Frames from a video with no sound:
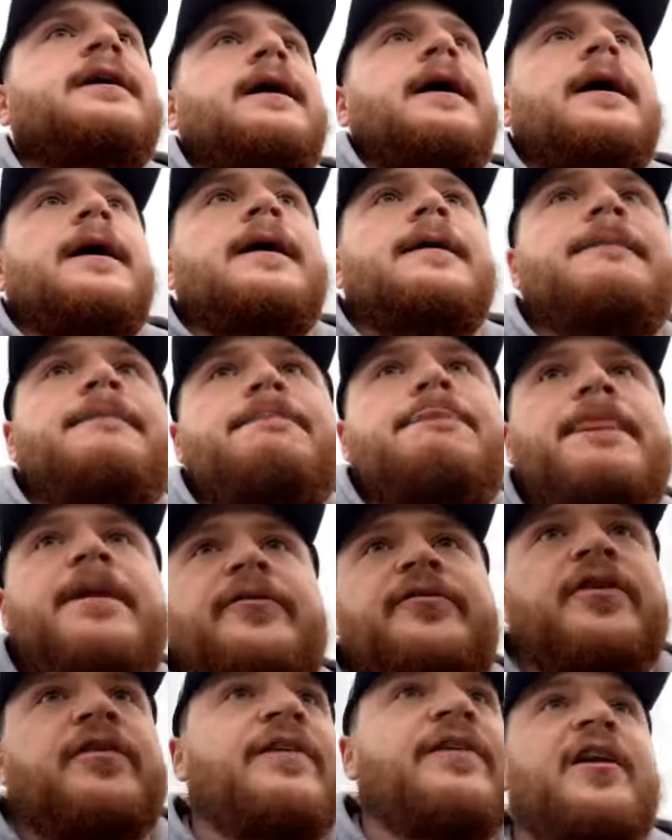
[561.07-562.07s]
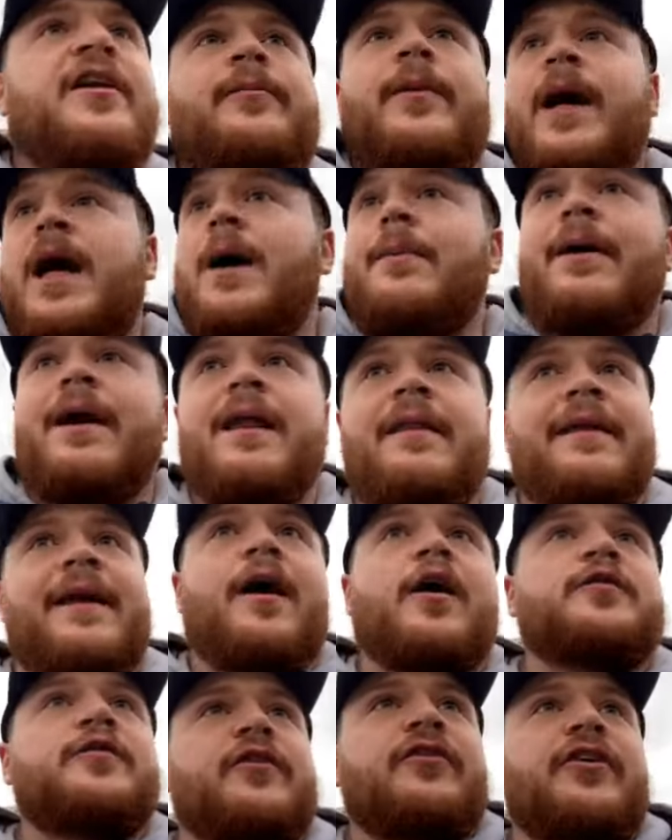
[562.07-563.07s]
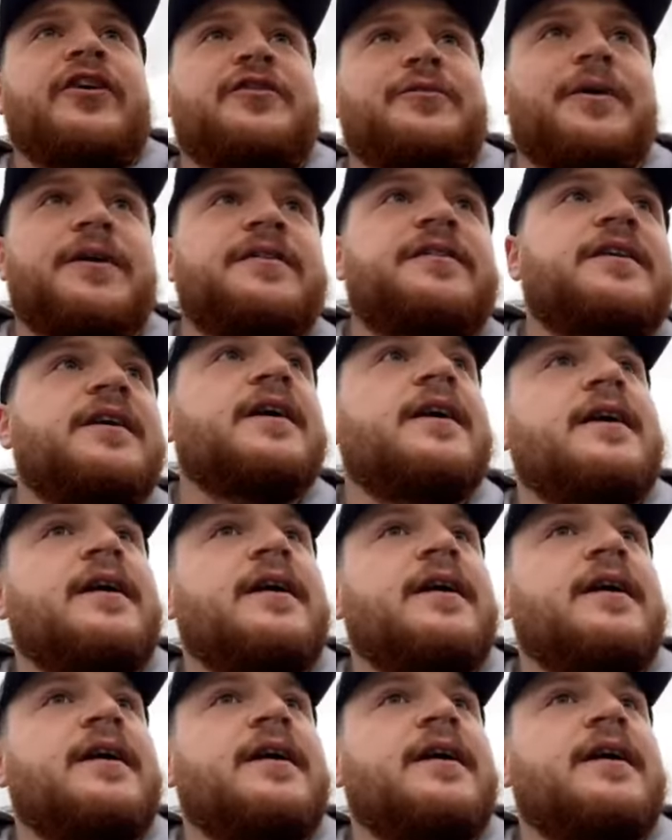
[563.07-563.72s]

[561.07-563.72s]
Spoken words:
So if you need to pick up anything else for Christmas,